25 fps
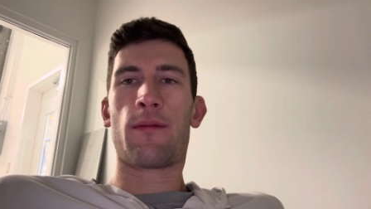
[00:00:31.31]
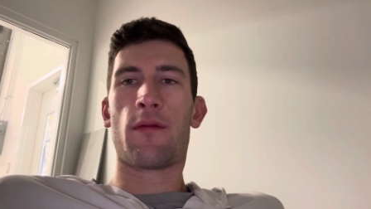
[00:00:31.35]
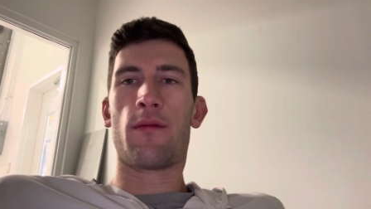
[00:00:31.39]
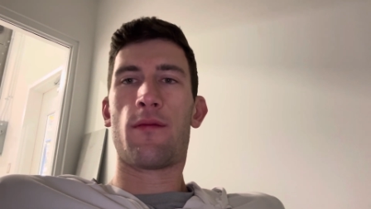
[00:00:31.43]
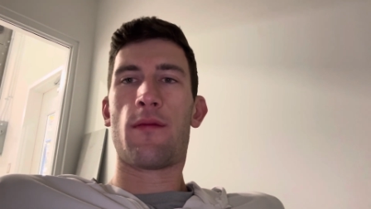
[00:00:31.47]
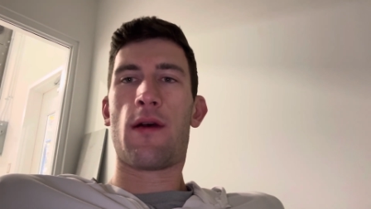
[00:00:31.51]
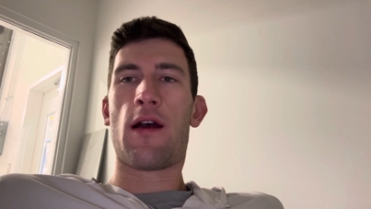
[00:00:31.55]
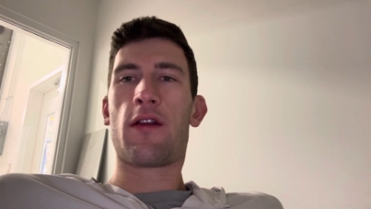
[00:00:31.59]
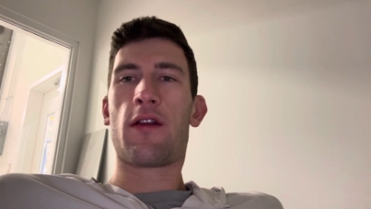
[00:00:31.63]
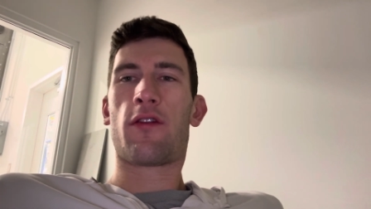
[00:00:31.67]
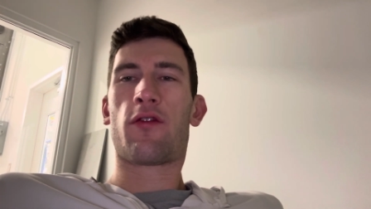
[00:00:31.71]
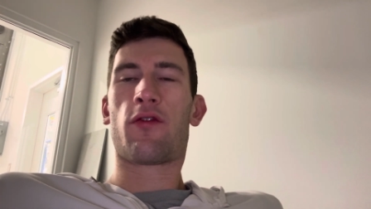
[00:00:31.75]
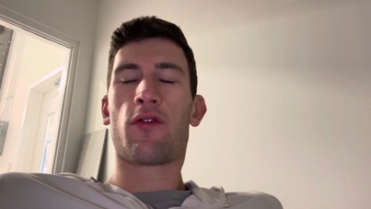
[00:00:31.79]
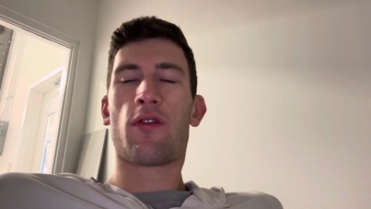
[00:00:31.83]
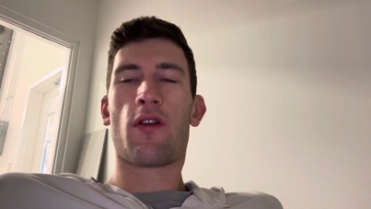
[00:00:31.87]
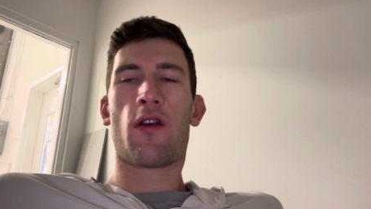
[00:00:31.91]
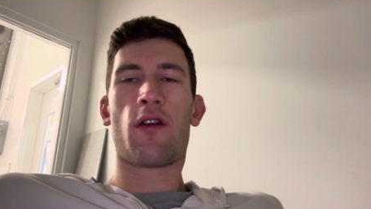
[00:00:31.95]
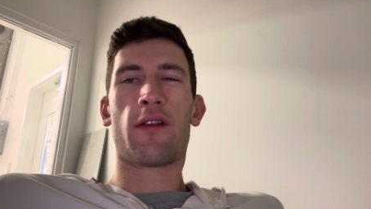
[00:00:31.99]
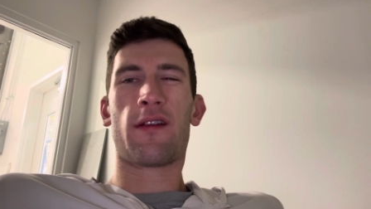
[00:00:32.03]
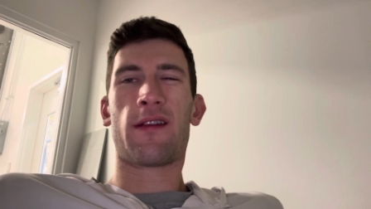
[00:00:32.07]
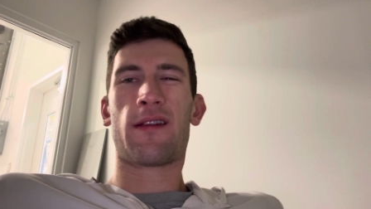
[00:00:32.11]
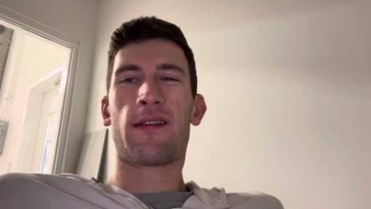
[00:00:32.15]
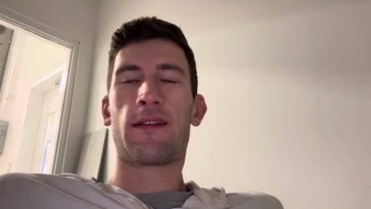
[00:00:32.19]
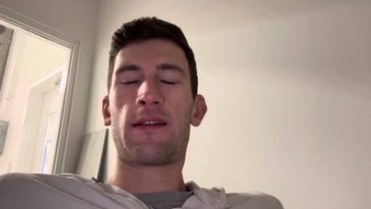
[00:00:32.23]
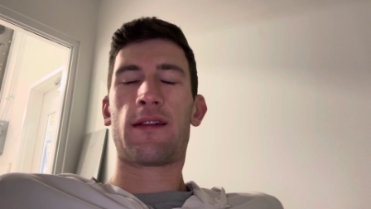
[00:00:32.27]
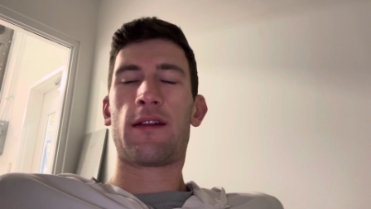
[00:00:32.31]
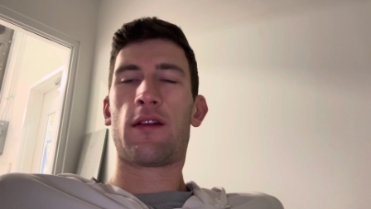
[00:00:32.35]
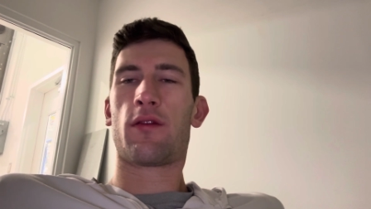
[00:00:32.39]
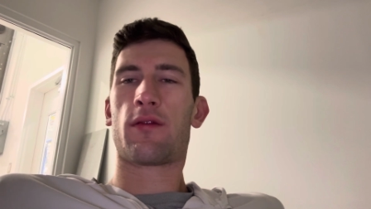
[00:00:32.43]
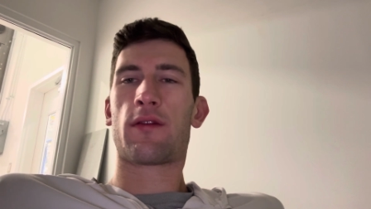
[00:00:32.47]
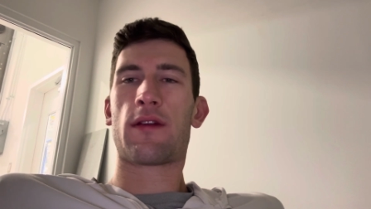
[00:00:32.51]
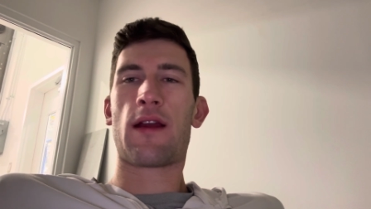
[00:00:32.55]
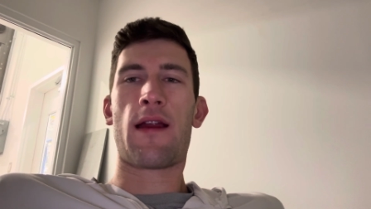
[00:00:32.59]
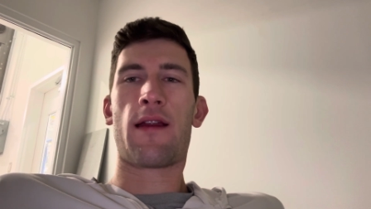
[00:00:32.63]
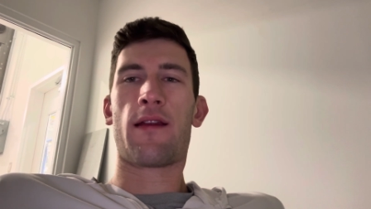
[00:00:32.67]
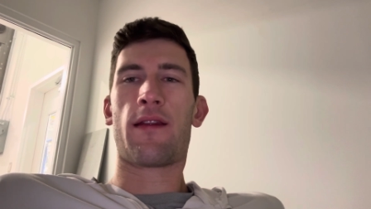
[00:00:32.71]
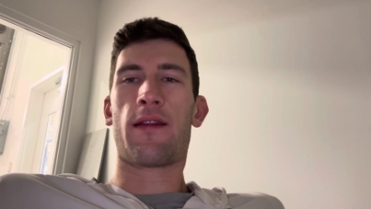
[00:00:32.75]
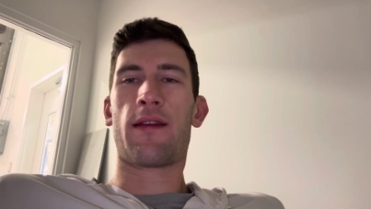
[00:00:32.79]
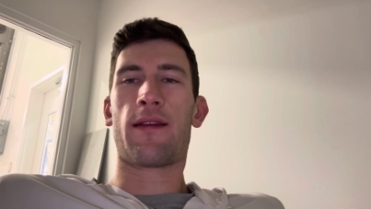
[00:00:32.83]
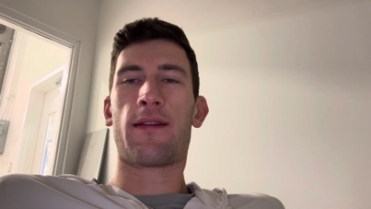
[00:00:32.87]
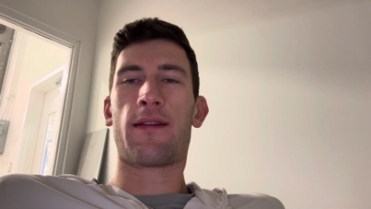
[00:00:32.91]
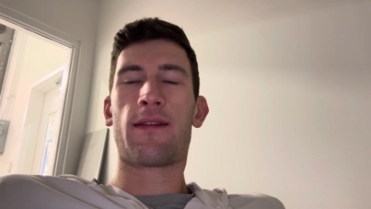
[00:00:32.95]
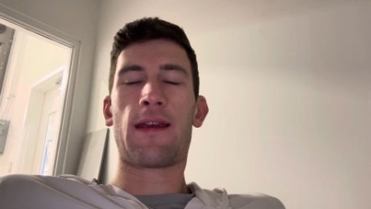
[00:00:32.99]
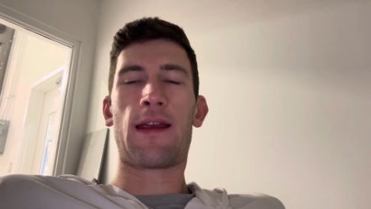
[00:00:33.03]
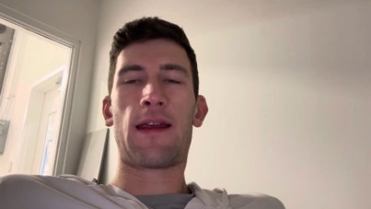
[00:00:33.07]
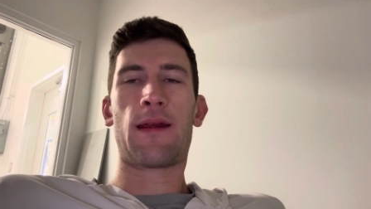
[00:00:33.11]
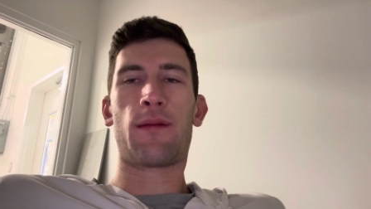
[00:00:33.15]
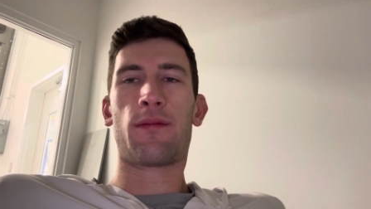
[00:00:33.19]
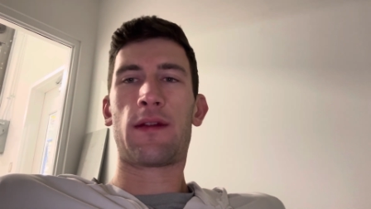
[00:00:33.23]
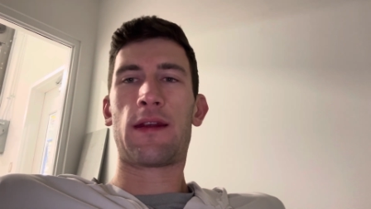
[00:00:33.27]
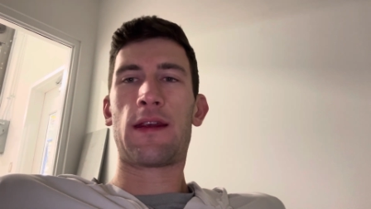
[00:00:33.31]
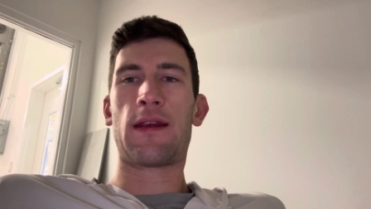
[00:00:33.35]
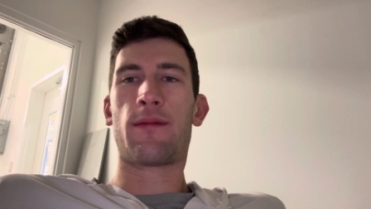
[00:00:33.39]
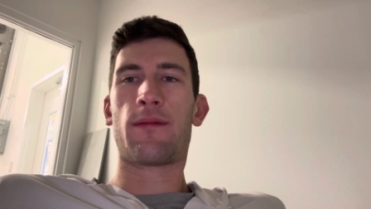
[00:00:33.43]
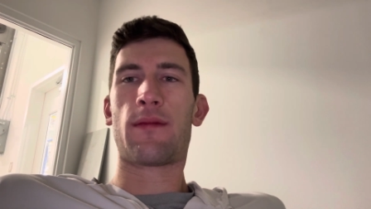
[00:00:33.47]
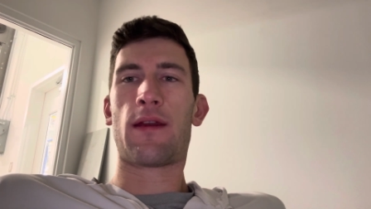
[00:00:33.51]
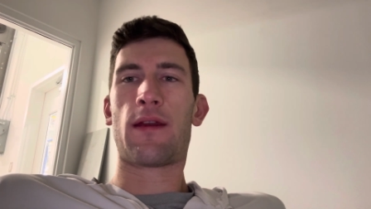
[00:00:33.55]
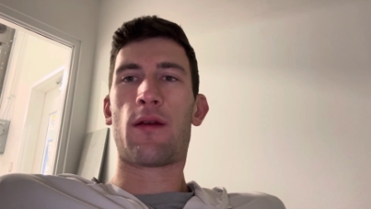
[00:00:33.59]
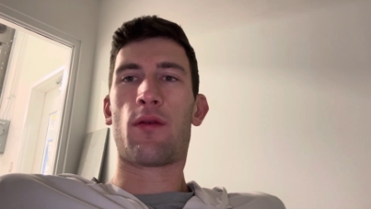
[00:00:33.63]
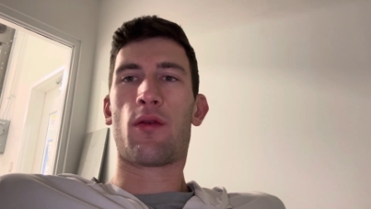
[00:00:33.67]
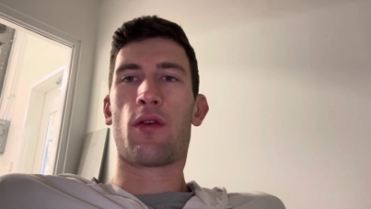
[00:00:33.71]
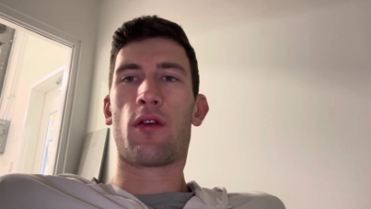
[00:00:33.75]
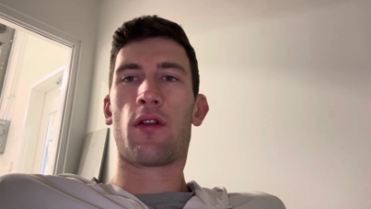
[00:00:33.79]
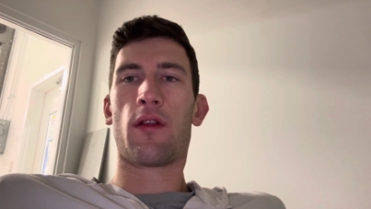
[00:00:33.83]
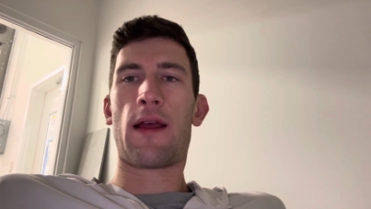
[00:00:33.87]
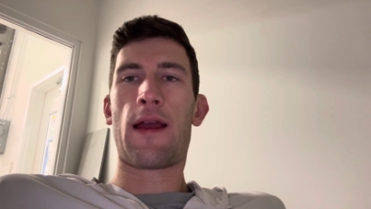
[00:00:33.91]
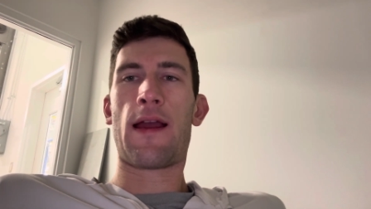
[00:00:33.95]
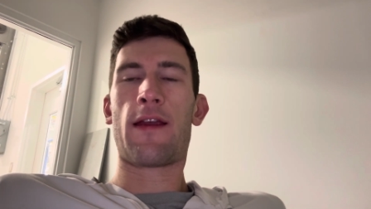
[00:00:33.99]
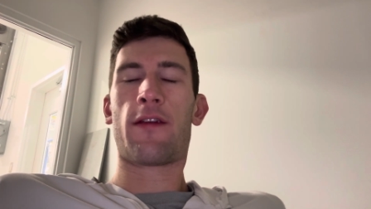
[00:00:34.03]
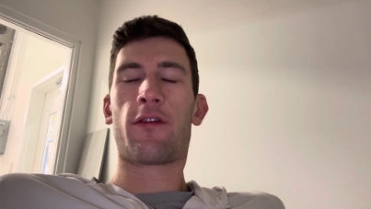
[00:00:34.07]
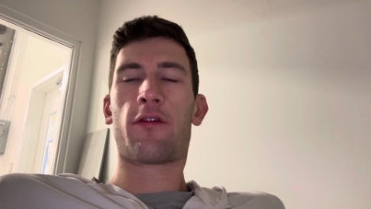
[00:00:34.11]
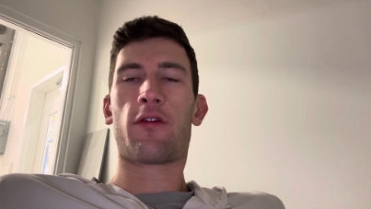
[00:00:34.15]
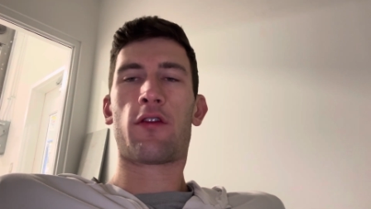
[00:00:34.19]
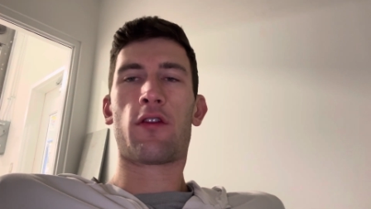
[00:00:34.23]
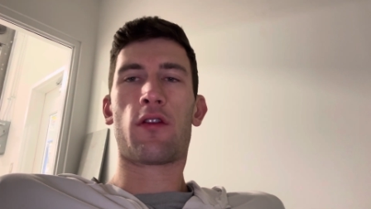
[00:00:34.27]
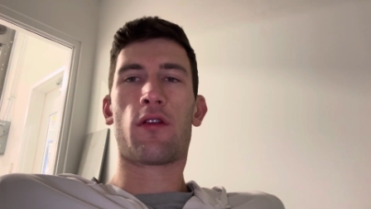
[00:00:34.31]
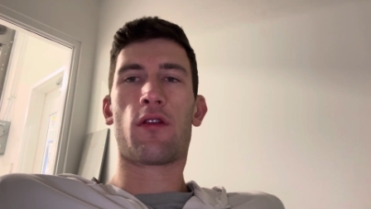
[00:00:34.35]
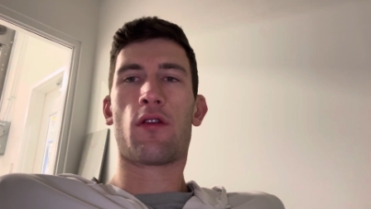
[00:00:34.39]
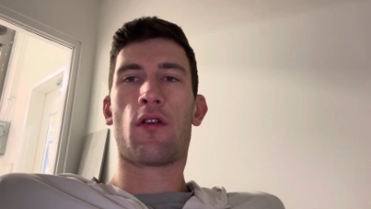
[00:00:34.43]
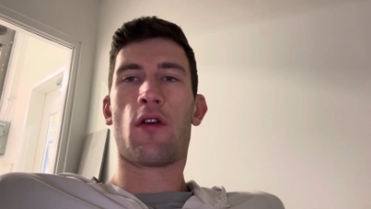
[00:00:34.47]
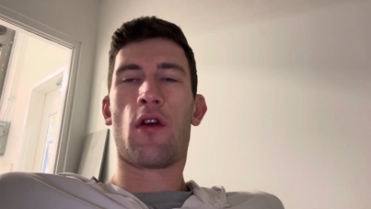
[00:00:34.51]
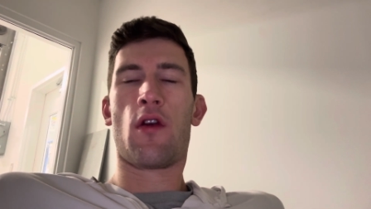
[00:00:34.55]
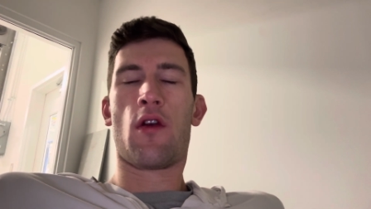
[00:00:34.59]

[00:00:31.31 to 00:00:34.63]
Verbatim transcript: But Montreal is still kind of the same team they were last year,